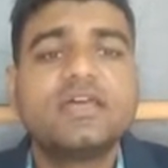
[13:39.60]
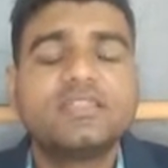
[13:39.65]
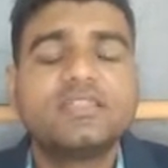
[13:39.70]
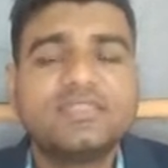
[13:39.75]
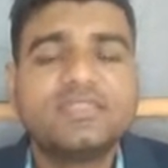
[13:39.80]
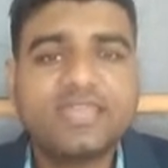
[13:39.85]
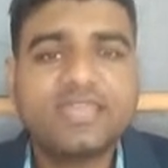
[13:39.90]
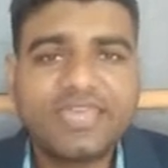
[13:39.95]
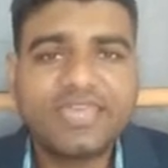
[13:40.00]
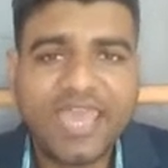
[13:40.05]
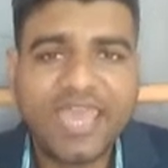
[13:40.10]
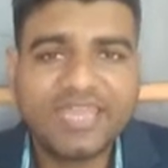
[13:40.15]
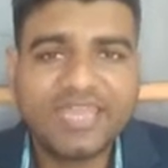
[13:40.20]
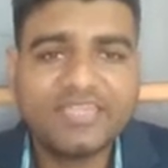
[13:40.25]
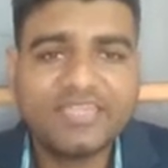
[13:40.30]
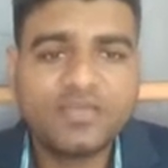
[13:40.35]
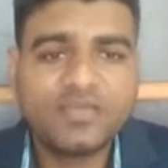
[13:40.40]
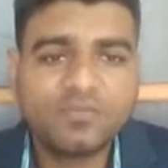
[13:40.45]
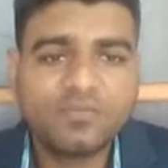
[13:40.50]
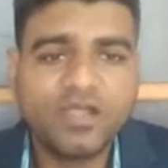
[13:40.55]
that carry
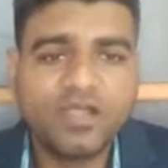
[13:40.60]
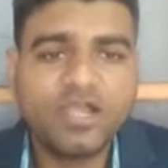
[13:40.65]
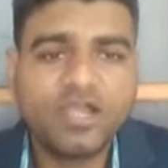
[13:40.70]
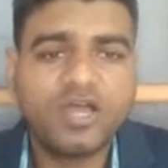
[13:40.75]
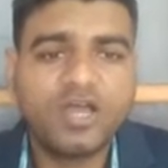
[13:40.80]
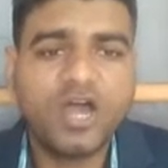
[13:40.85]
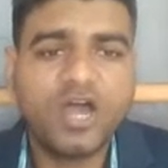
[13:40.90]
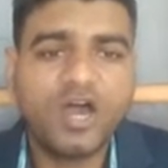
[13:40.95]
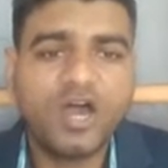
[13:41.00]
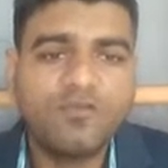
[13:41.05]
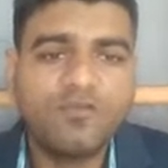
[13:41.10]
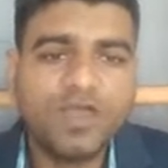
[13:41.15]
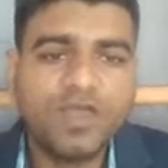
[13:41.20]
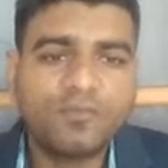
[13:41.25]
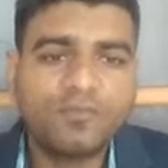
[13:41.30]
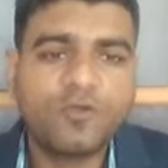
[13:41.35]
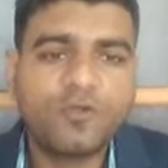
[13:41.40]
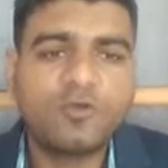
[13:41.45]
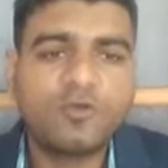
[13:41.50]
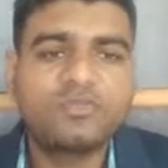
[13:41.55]
the blood away
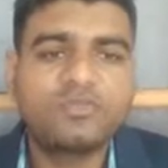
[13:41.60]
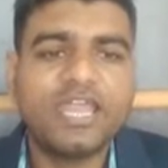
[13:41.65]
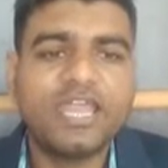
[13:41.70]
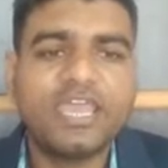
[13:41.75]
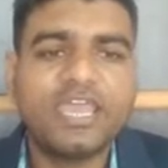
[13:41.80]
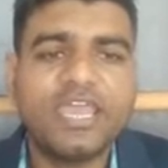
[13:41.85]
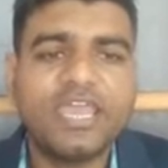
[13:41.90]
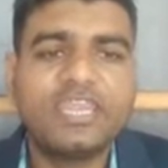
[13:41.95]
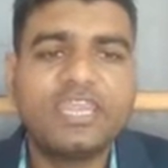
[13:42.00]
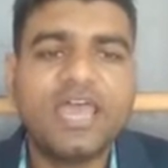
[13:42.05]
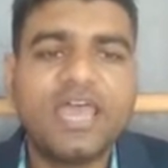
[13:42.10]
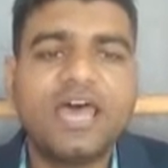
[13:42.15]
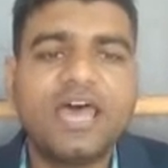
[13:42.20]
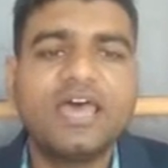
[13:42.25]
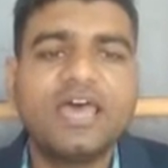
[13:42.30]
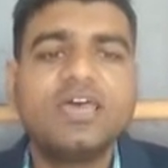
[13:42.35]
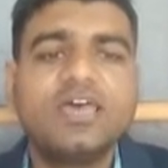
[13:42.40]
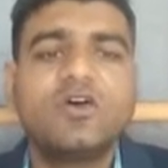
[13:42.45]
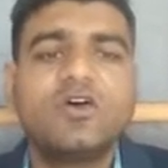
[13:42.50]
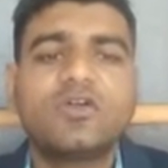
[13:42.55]
from that area,
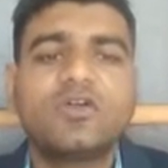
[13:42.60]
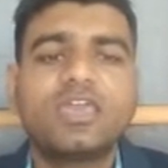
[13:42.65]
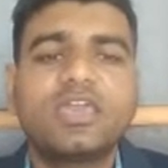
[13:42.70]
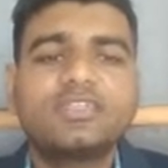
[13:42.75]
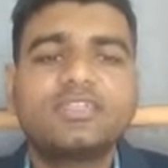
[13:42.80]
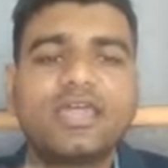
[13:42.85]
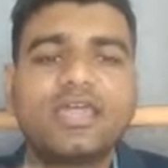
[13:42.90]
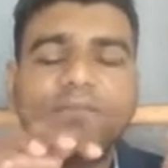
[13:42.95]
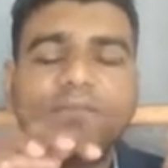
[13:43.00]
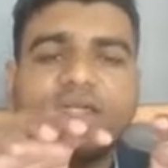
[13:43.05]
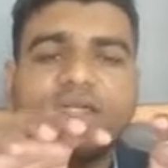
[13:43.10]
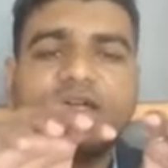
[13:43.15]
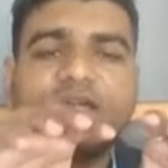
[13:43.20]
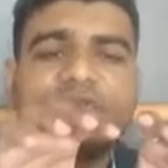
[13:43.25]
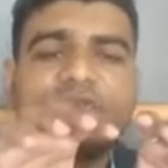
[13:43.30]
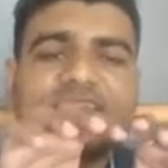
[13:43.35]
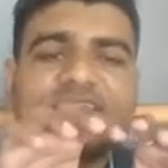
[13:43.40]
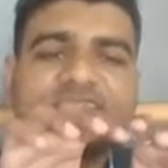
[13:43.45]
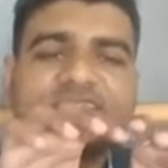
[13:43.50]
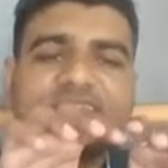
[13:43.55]
okay, that blood
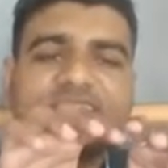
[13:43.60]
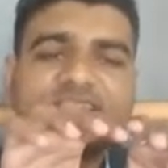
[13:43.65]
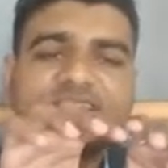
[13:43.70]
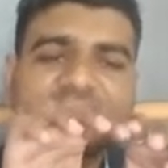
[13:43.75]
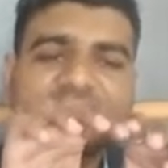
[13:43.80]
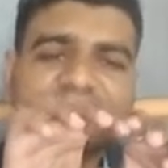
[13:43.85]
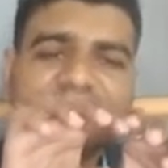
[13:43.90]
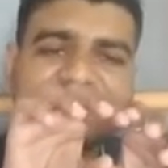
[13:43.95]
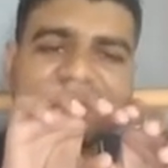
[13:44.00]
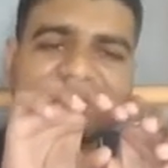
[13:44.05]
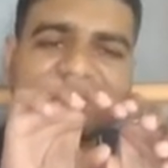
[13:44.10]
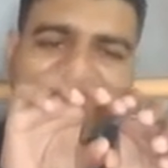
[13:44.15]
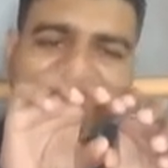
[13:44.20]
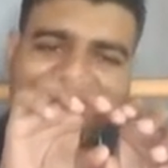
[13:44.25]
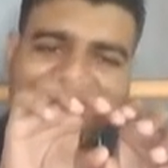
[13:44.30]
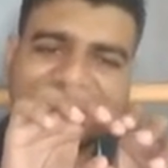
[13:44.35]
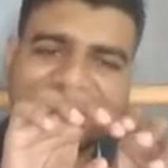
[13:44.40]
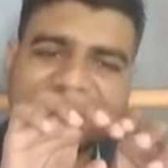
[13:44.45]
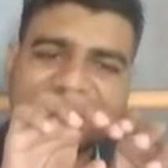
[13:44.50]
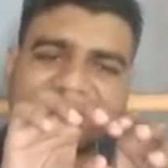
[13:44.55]
vessels is
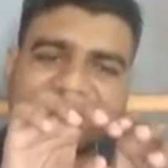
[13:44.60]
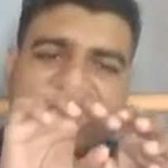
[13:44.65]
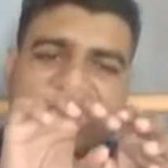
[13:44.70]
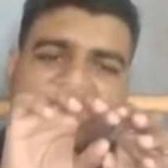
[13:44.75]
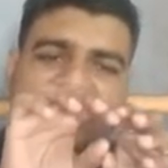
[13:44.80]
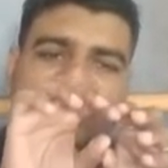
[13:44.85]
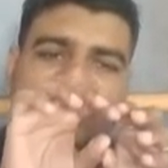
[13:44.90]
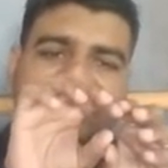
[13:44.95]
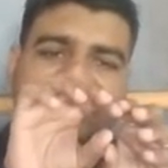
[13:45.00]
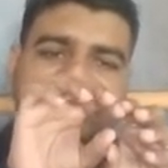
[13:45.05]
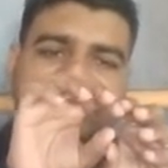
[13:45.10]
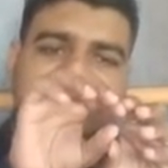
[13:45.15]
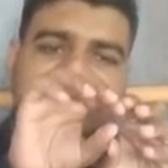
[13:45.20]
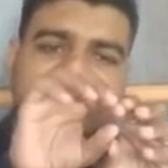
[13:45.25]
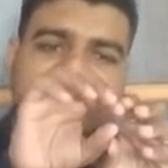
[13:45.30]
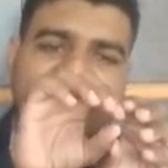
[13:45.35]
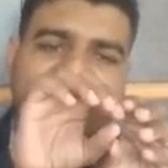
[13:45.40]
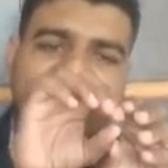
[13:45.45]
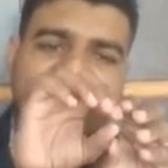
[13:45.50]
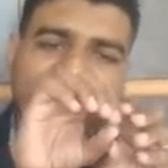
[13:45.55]
as such otherwise is
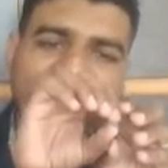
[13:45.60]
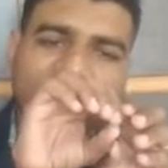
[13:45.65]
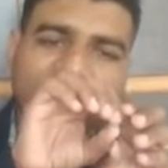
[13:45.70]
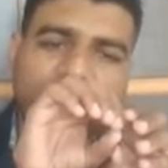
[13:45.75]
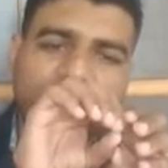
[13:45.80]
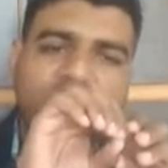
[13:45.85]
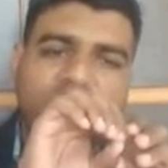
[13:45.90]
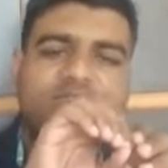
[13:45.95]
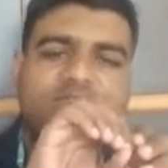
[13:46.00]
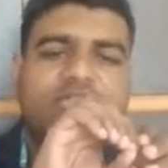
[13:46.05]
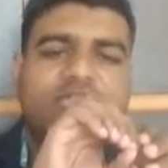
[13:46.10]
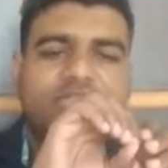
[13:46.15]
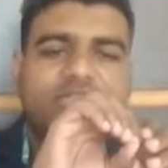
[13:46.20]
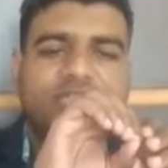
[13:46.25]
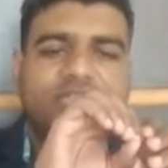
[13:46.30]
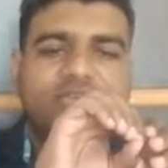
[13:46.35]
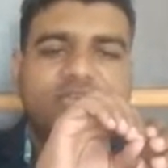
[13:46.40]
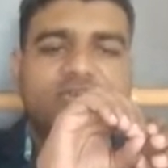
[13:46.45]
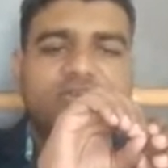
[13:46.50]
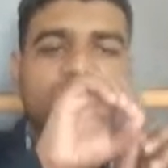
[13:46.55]
slightly
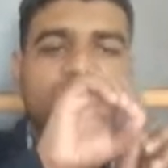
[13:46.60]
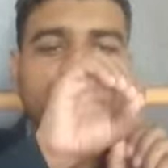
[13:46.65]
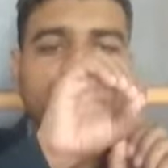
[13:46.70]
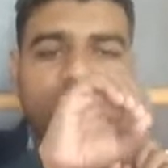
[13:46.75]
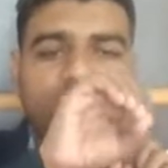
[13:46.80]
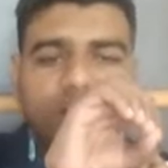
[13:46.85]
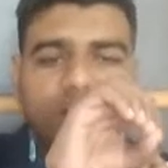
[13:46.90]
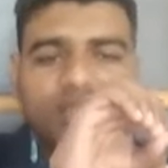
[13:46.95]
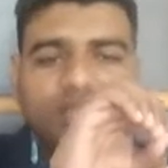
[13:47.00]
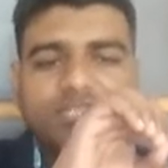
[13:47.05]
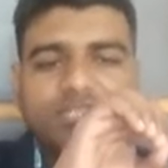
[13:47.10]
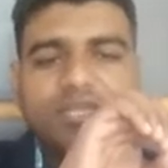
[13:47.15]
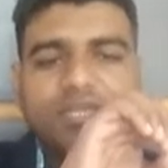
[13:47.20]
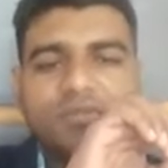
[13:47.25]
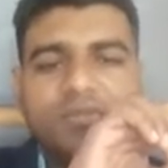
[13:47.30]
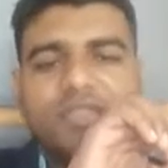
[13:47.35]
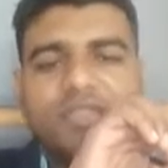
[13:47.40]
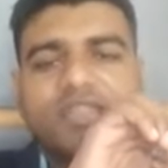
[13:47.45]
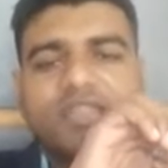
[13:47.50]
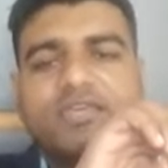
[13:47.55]
contracted. So
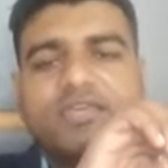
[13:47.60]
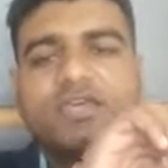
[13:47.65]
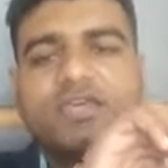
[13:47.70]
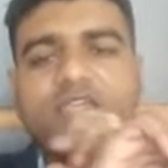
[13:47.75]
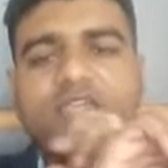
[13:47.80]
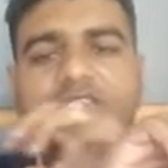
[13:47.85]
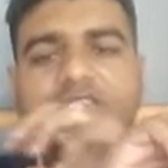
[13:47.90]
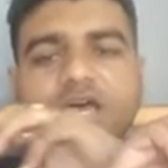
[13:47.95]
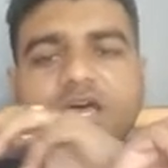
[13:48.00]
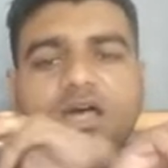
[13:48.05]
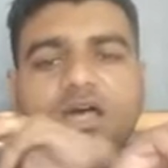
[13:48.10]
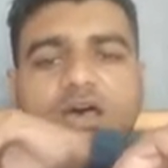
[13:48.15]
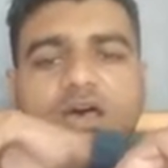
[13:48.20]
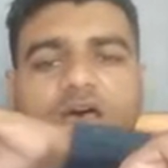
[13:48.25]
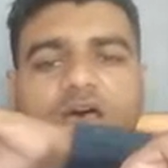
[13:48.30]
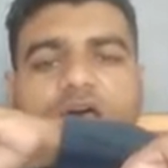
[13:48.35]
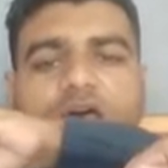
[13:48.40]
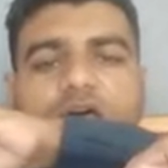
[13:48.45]
ultimately the